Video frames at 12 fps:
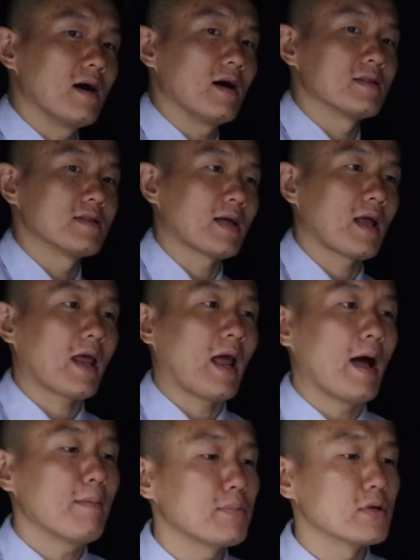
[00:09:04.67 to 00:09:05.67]
on the
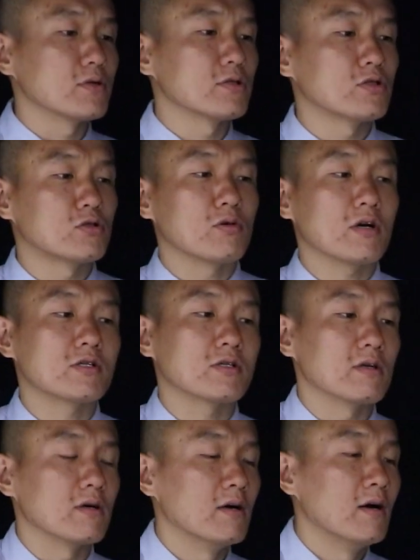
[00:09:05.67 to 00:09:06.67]
capital
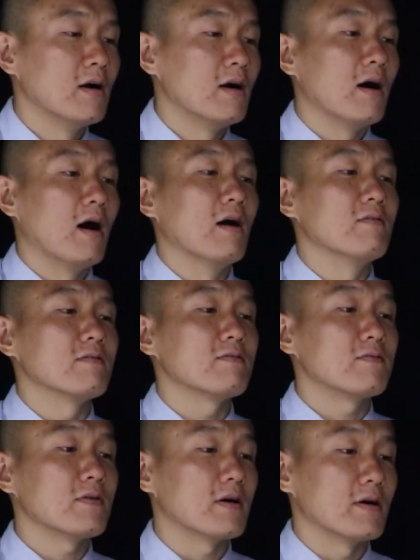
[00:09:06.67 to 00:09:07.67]
structure of a
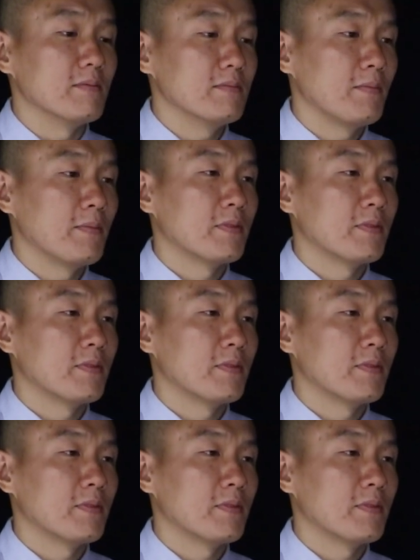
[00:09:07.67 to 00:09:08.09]
firm,